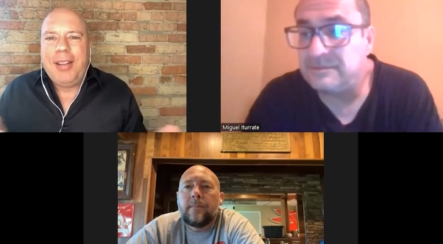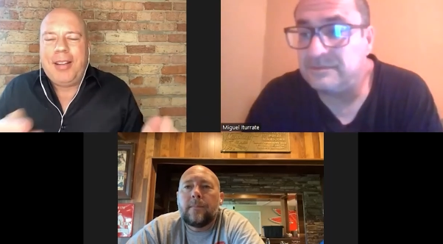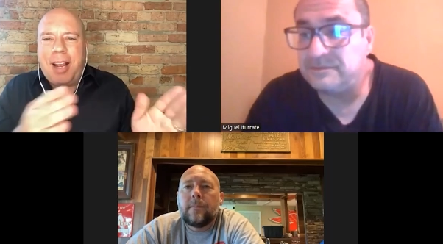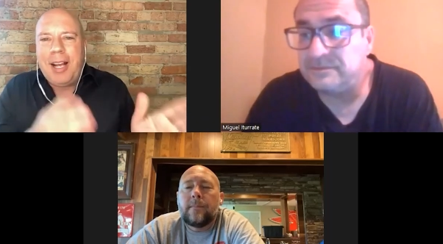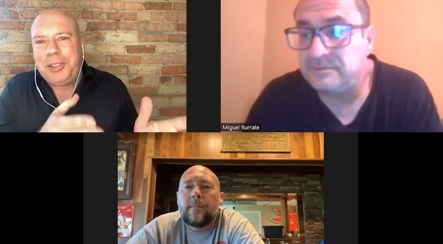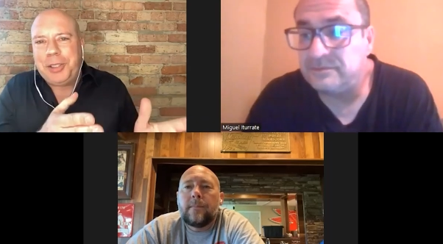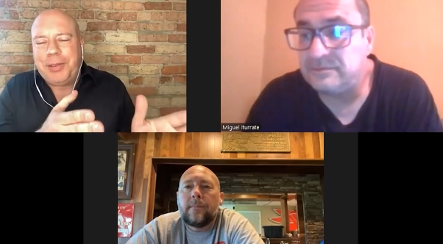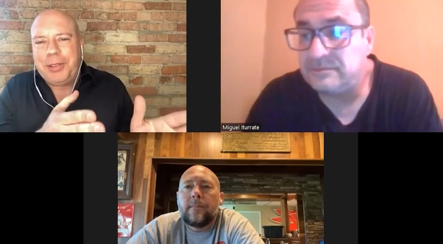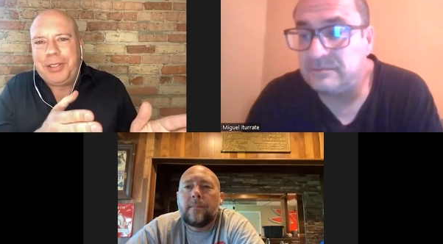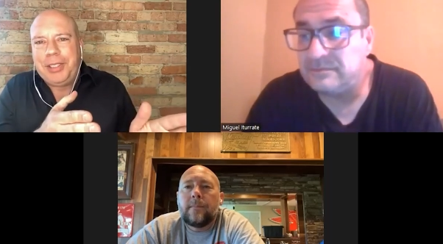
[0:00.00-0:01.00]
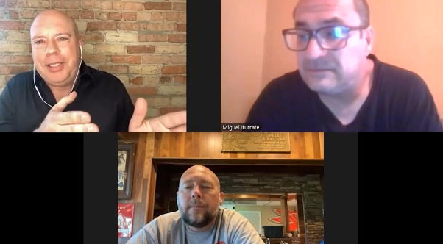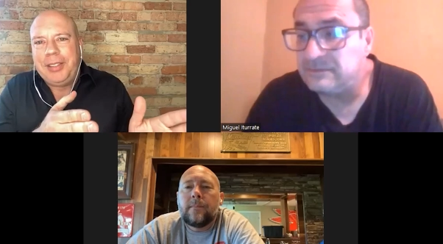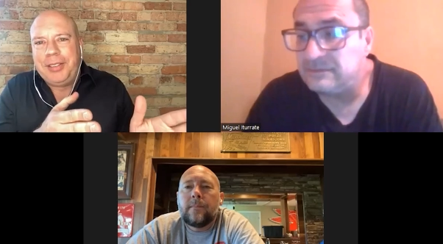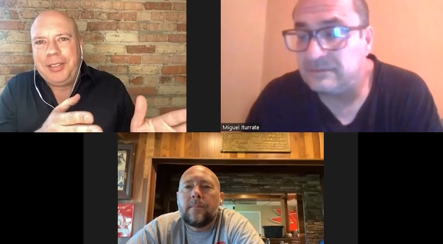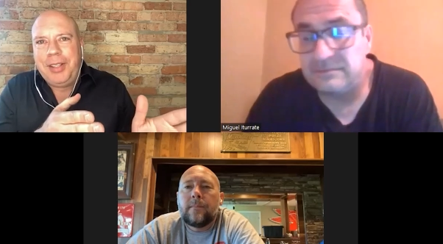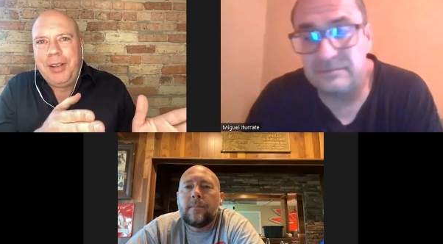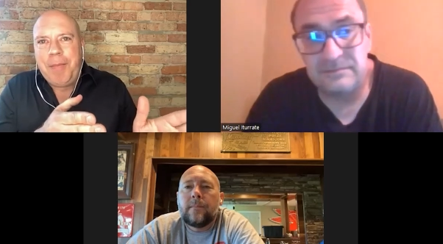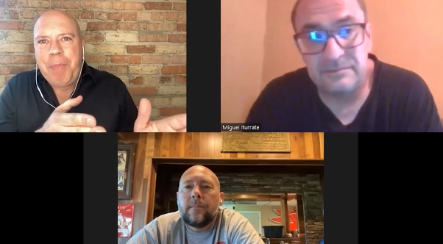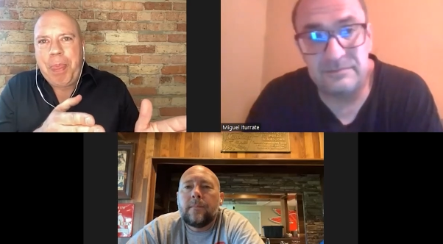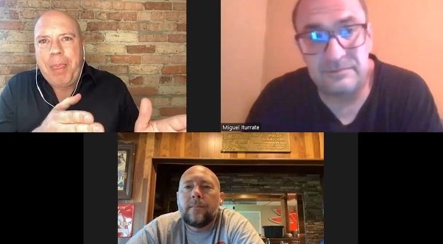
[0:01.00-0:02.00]
Speaker 1: The controversy is
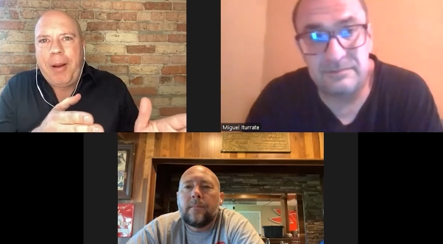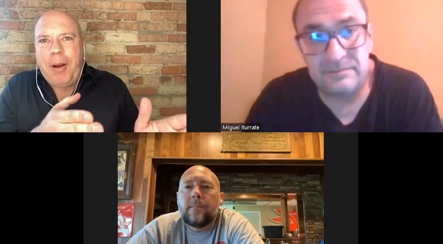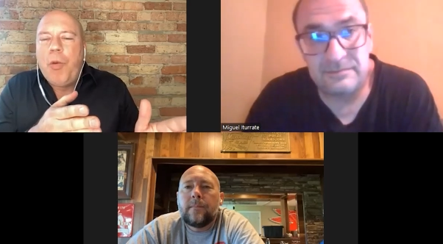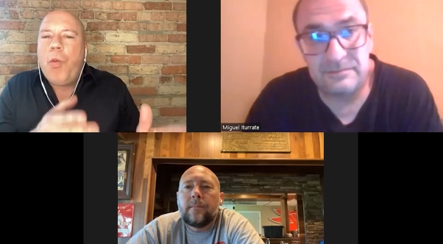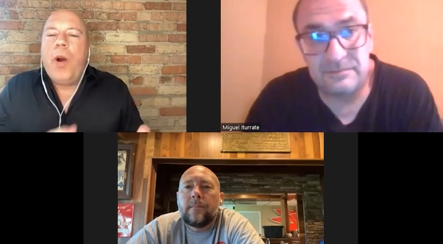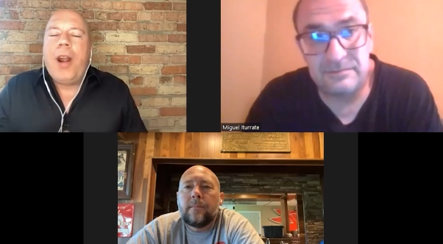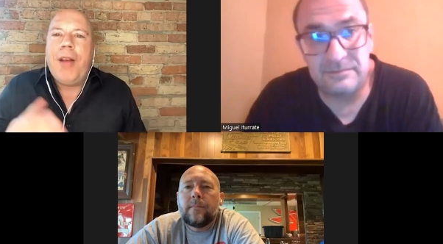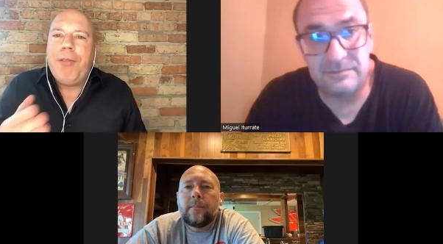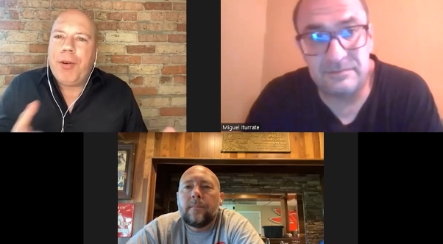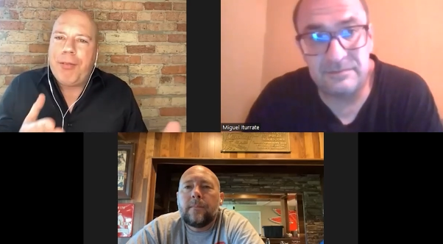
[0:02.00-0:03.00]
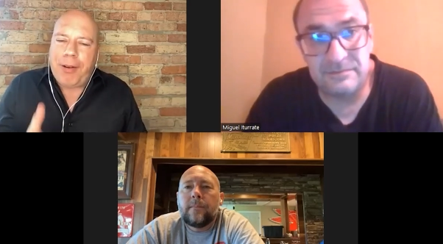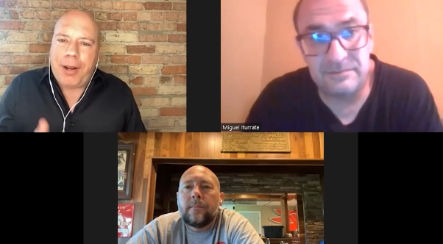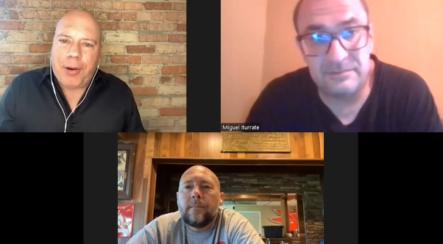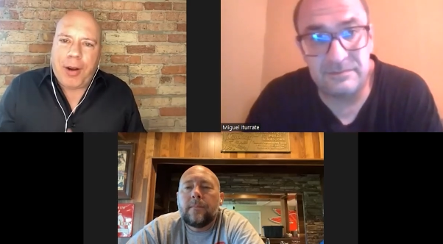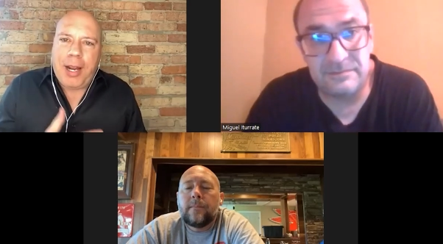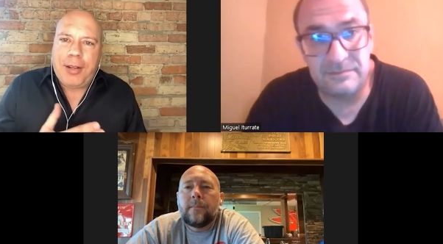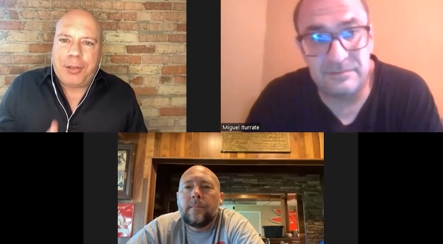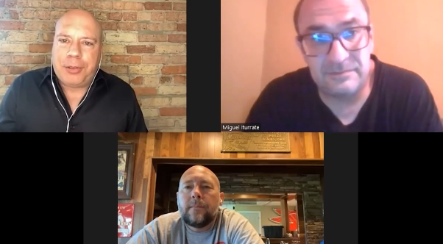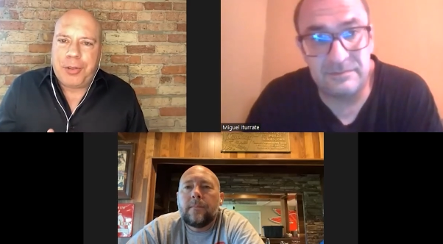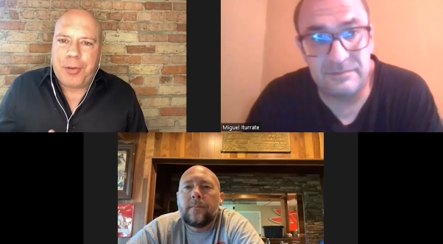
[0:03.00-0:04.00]
whenever a fighter
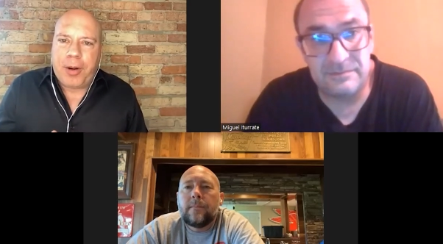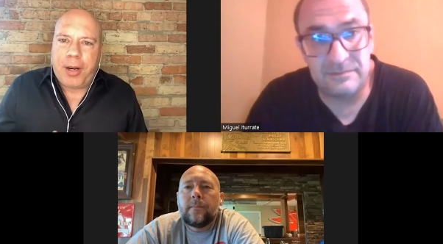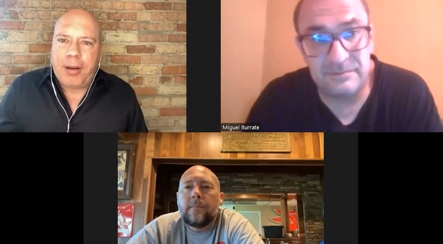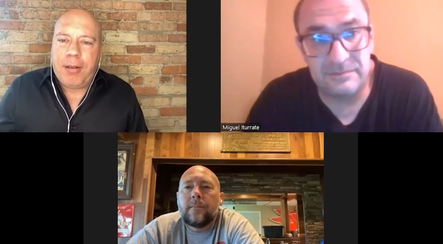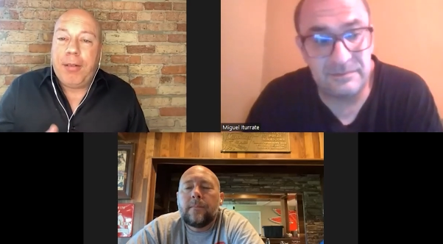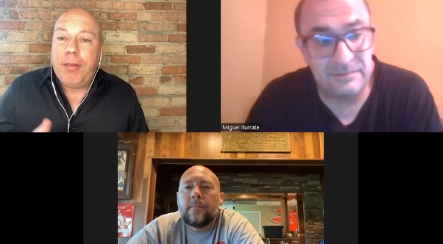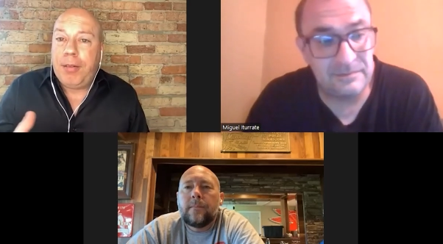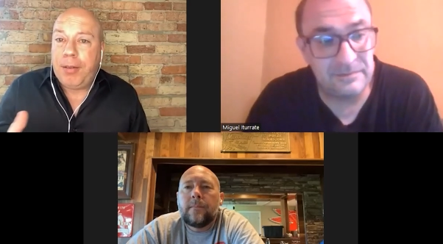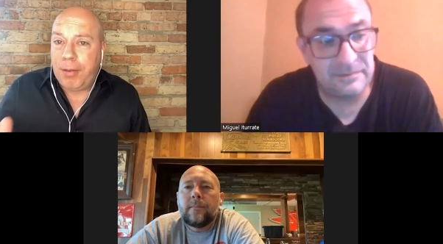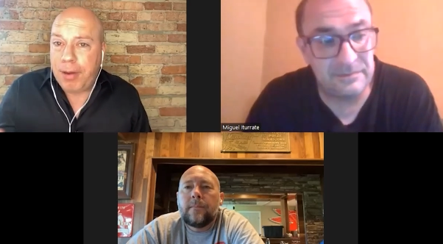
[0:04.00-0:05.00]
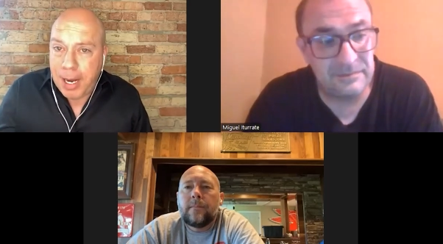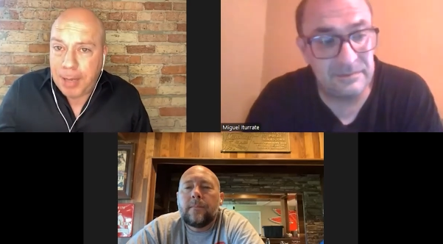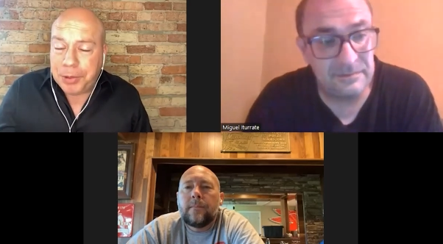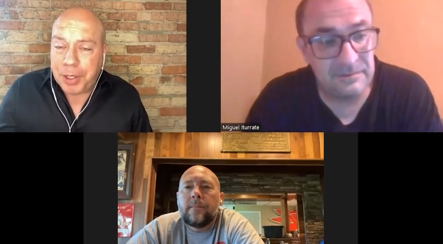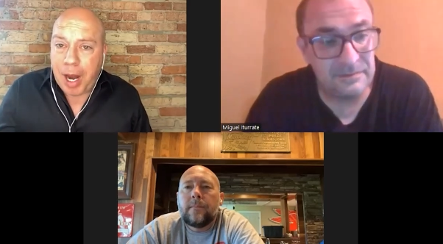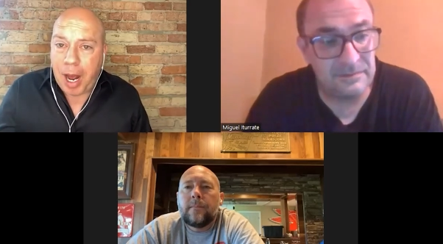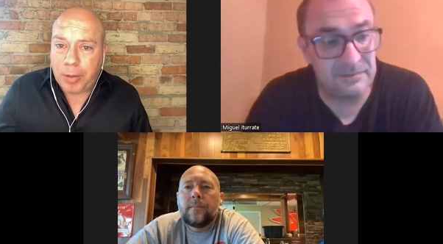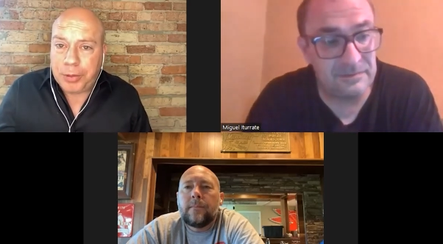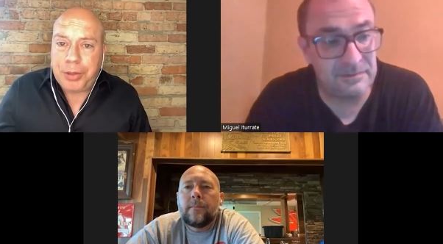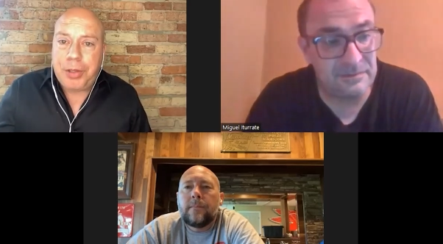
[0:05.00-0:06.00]
enters the ring, their name's
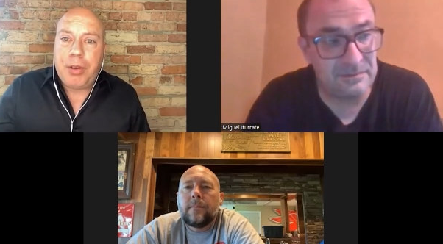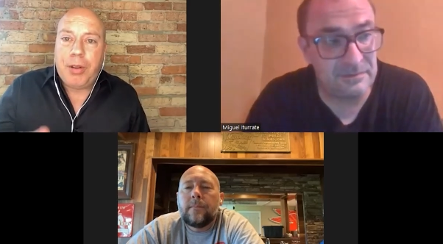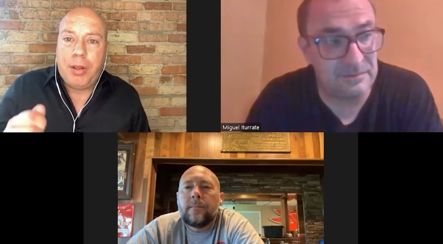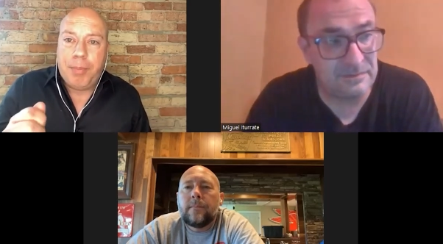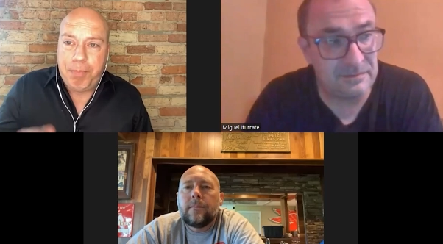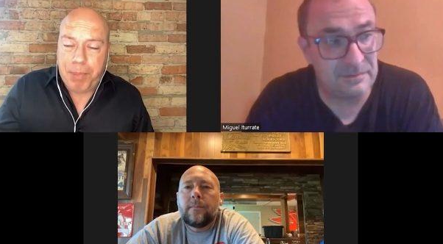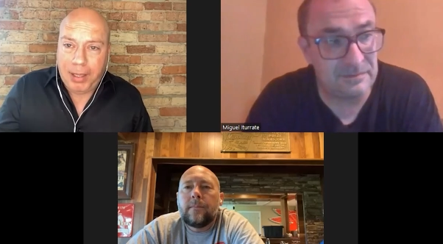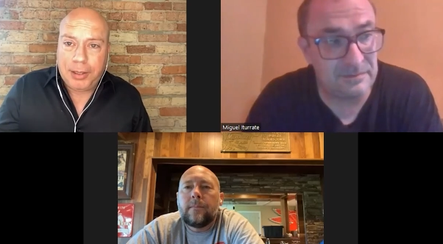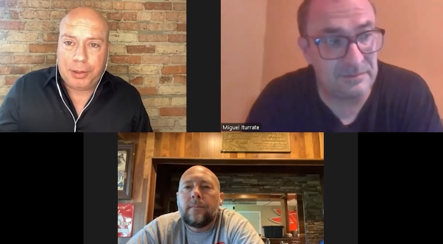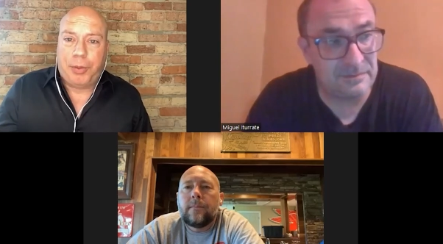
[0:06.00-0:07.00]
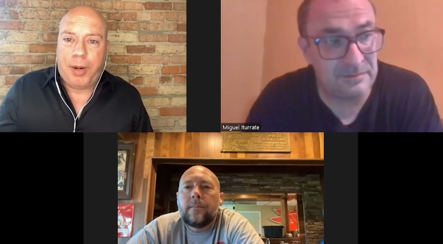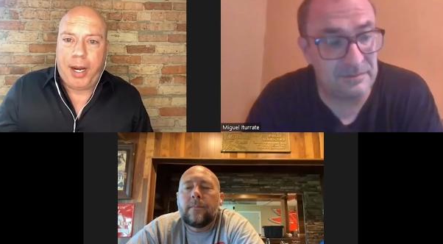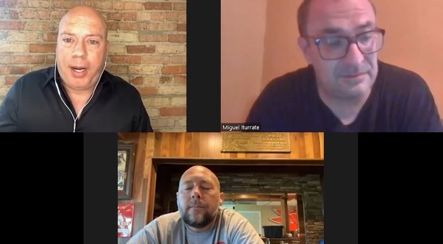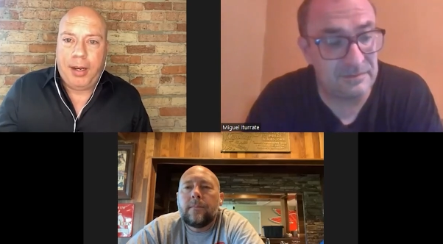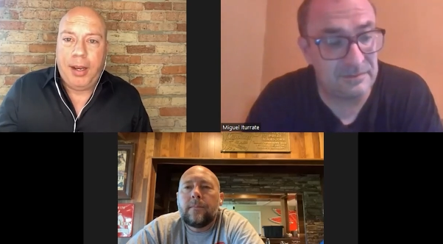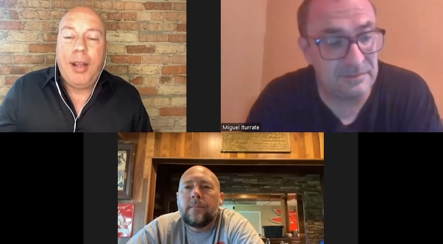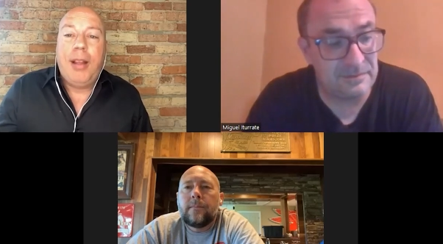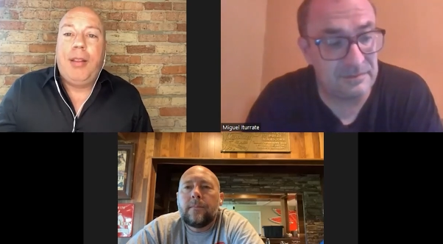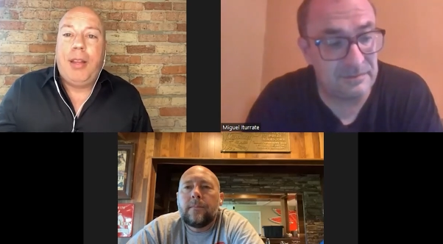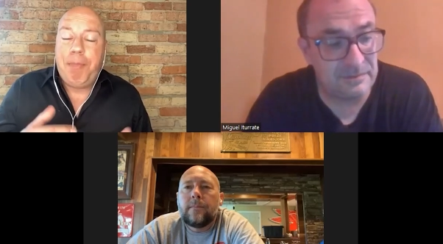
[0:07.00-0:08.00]
announced, the bell is rang,
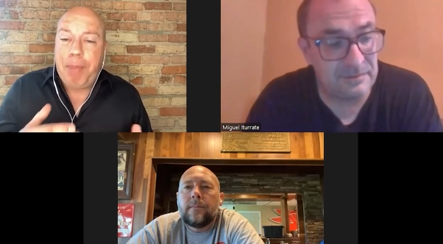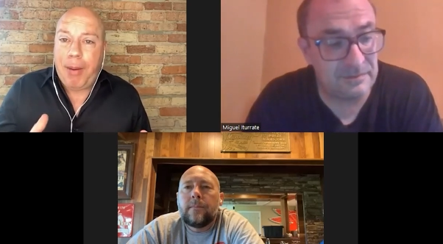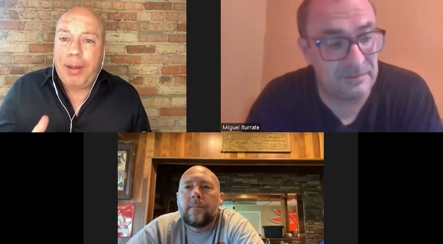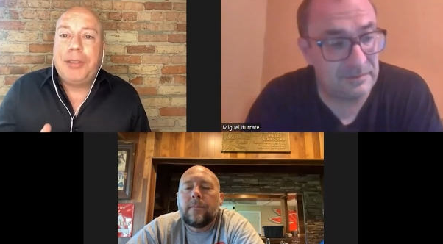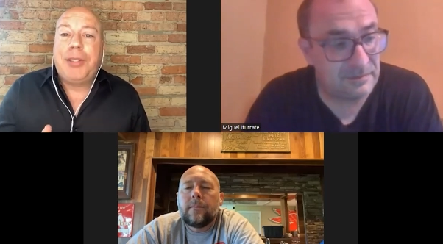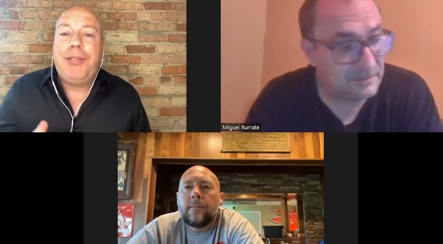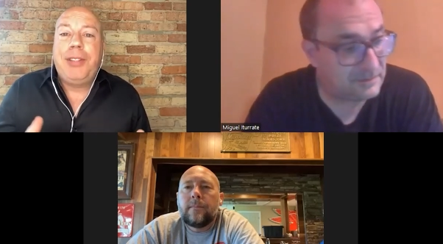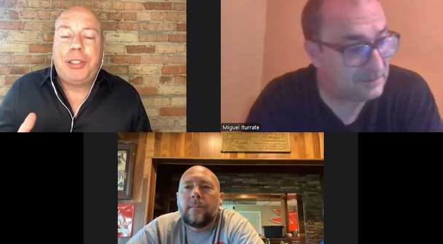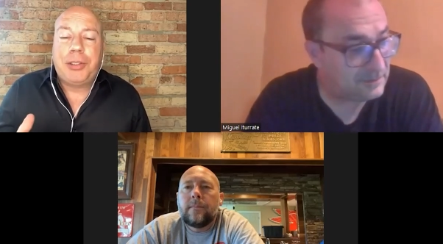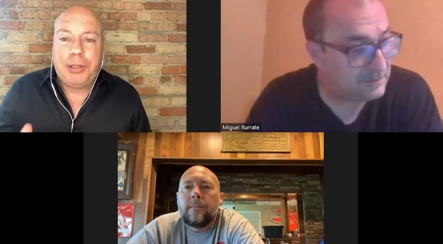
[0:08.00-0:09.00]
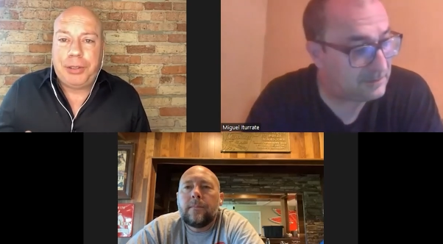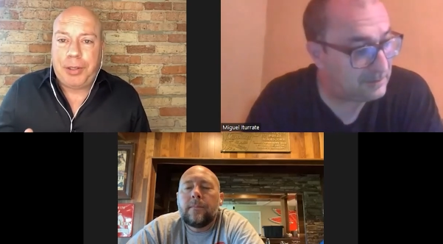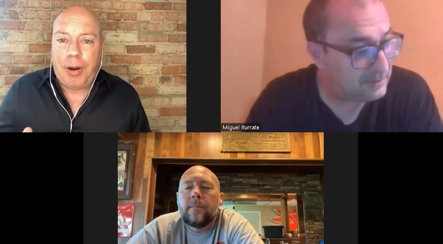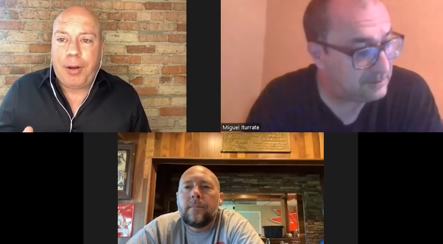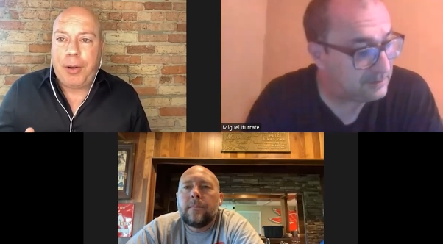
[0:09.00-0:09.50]
that bout has officially started.